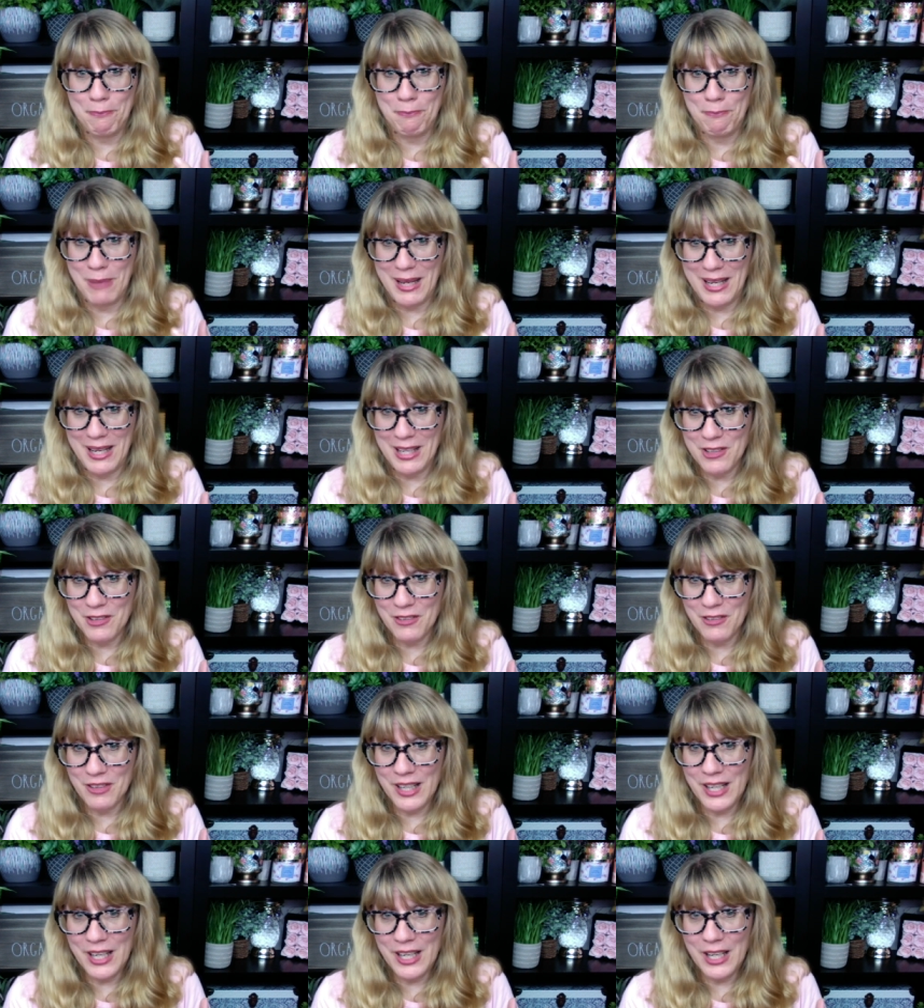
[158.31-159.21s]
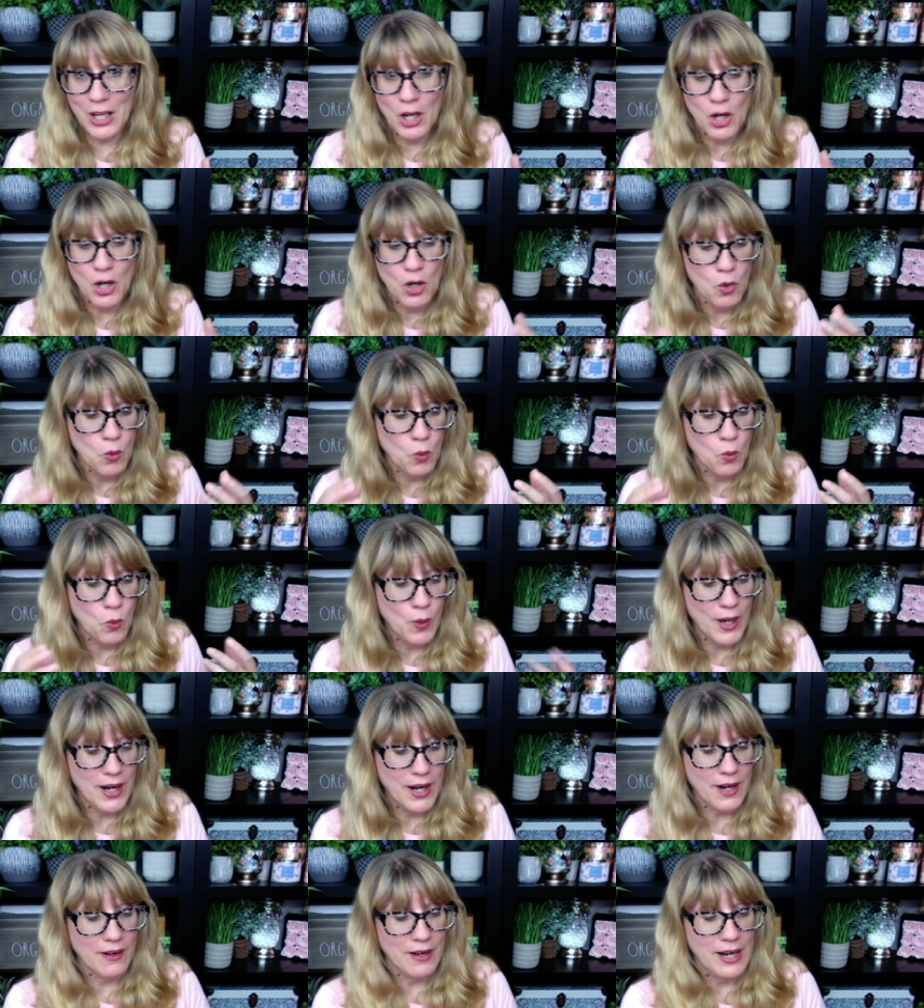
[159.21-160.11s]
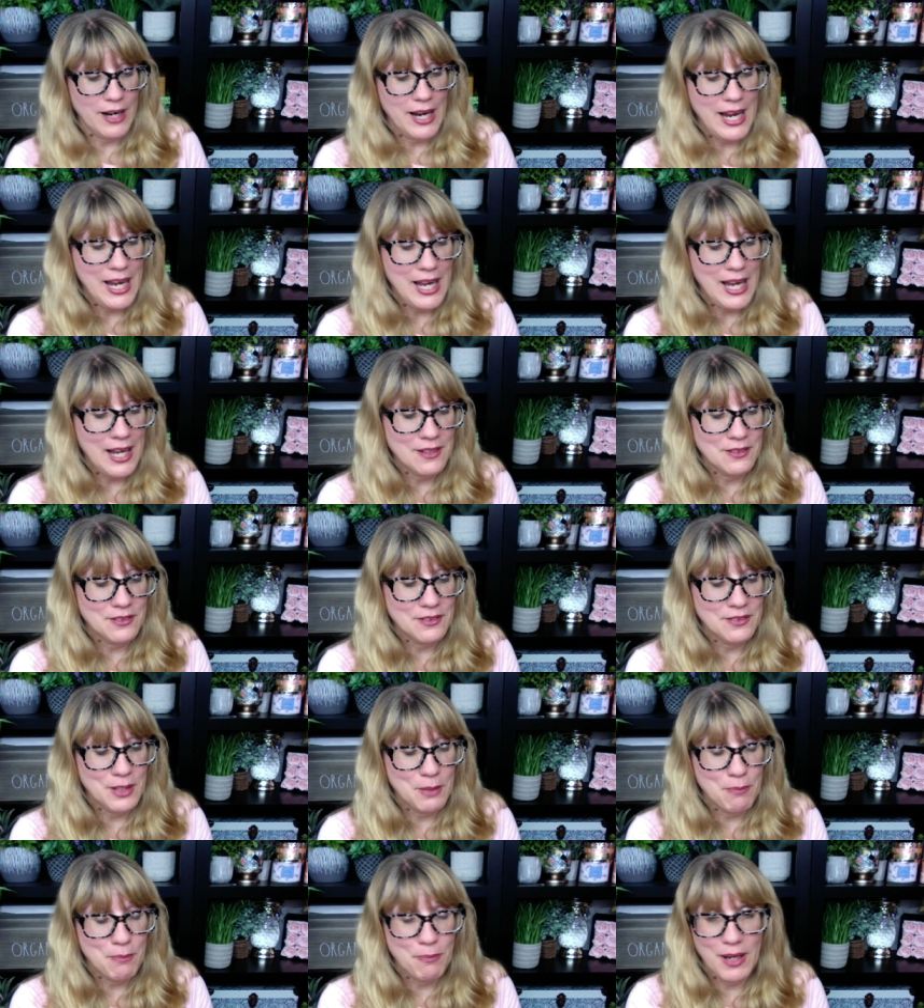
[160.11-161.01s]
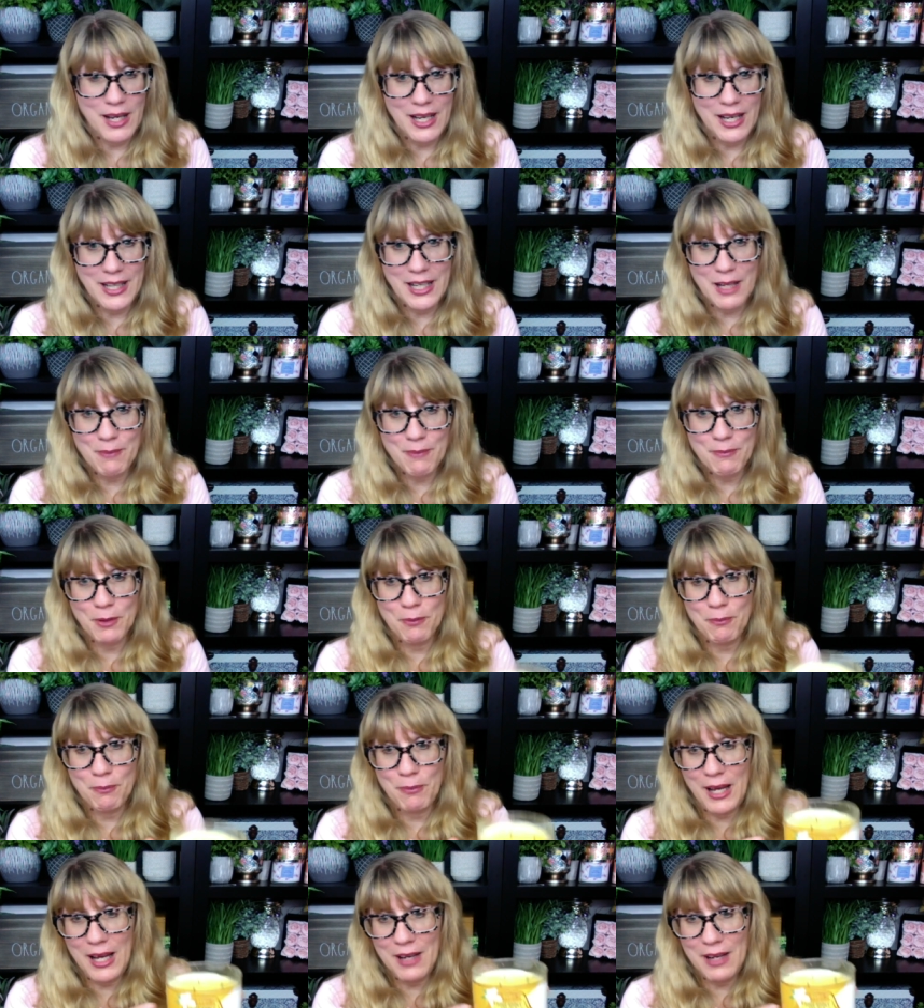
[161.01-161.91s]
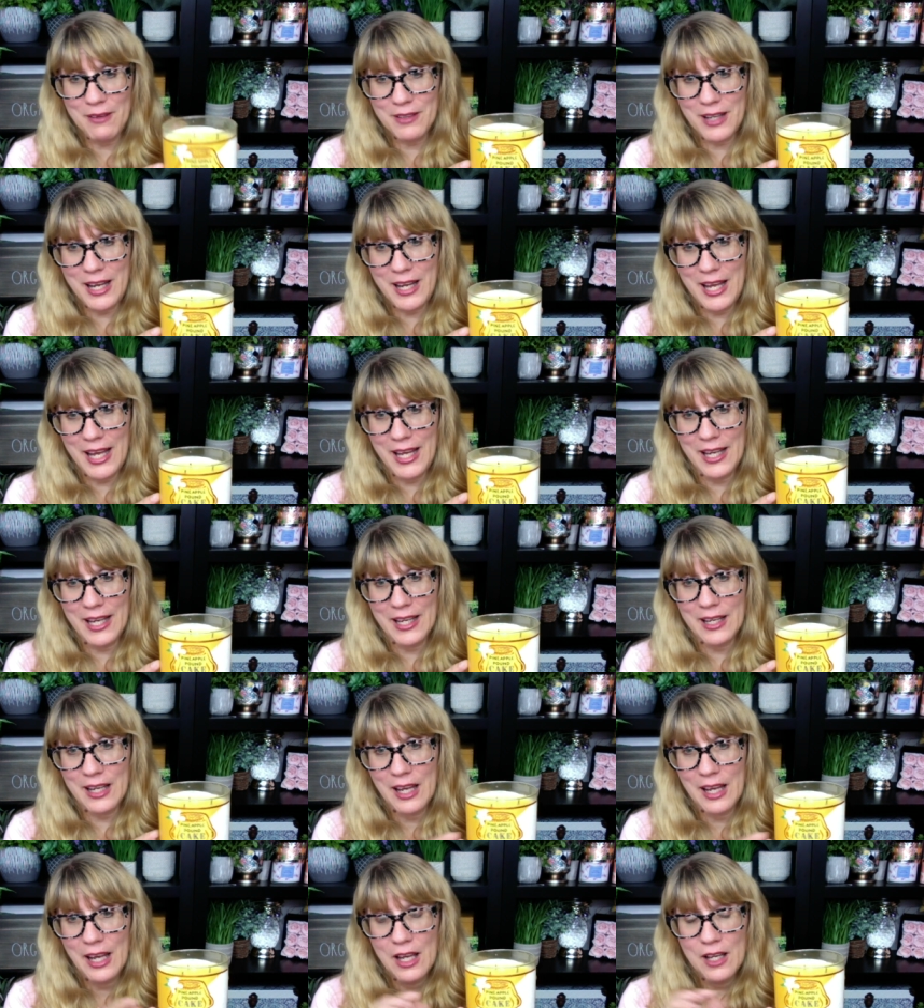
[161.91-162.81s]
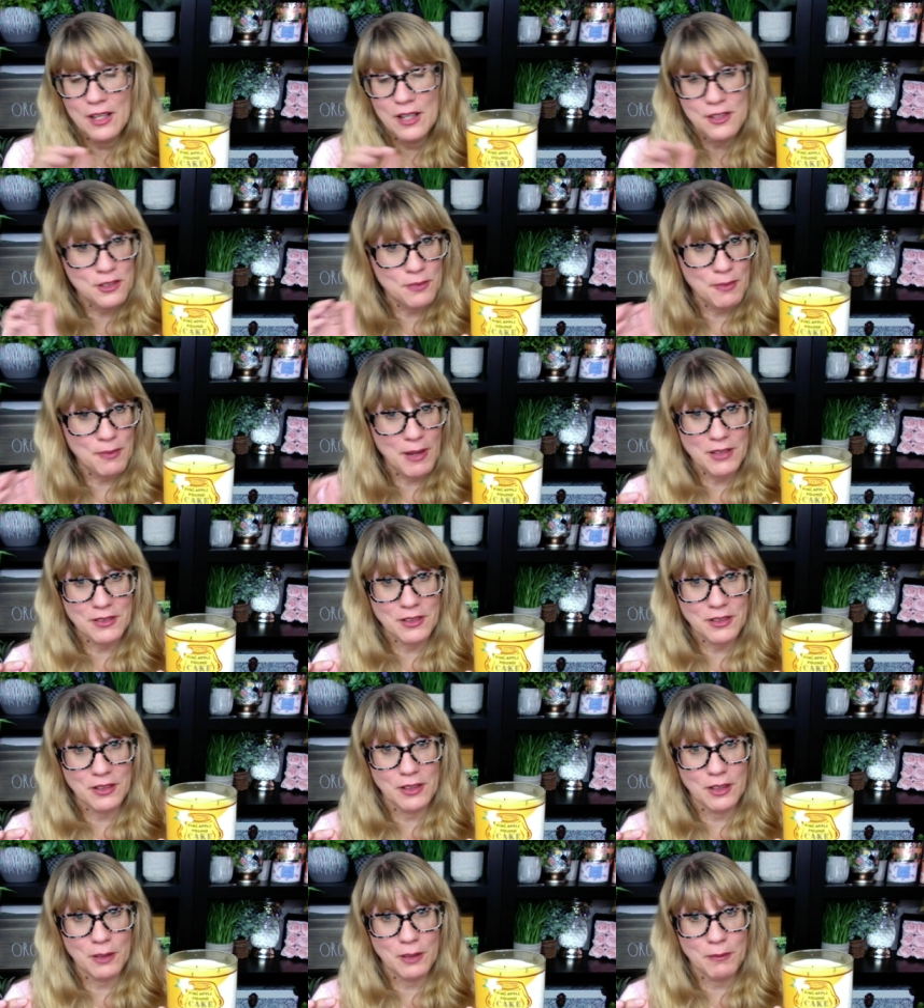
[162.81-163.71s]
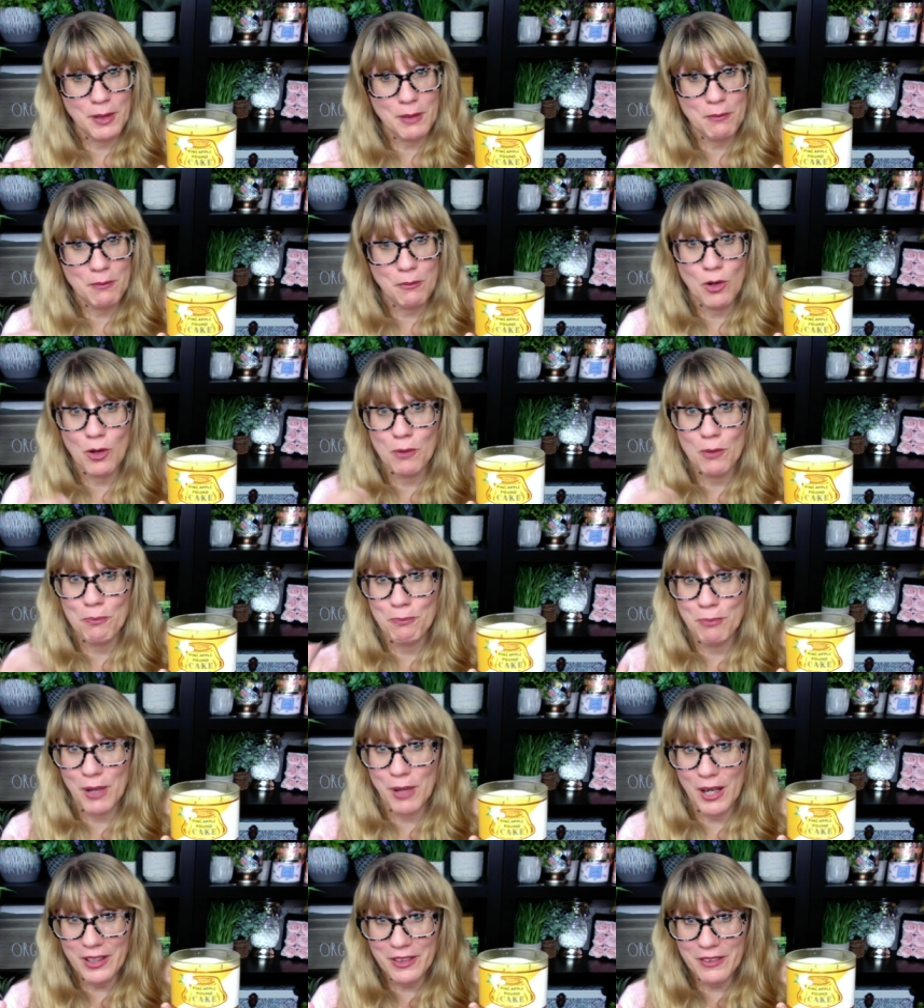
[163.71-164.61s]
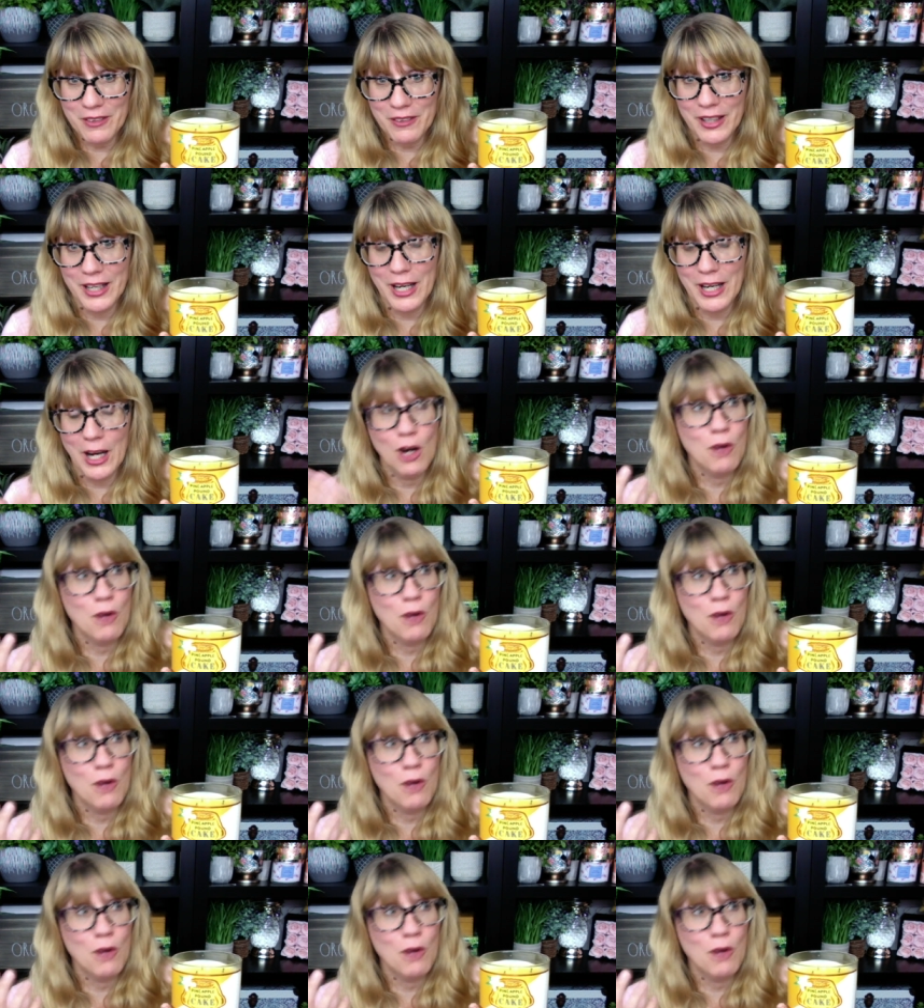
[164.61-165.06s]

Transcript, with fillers: bakery, whereas the pineapple pound cake smells a little bit more buttery.